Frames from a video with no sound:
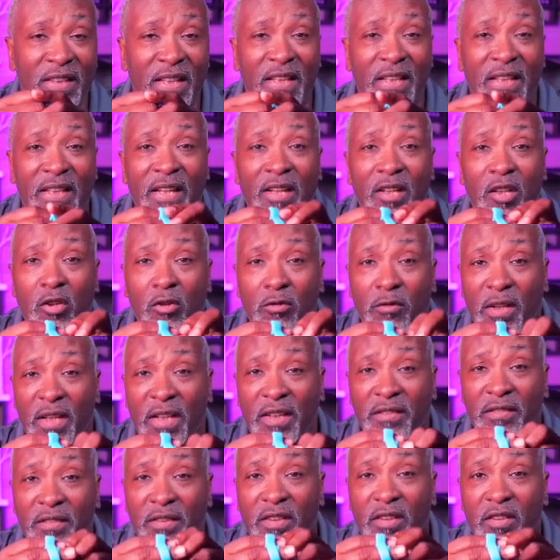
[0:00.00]
it
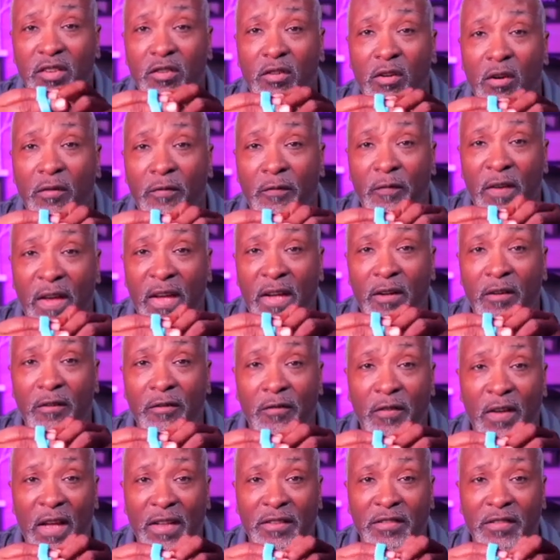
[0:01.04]
increases your finger
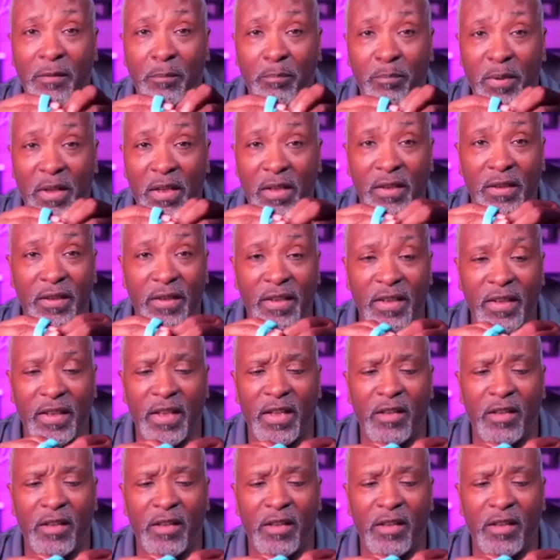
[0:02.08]
flexibility,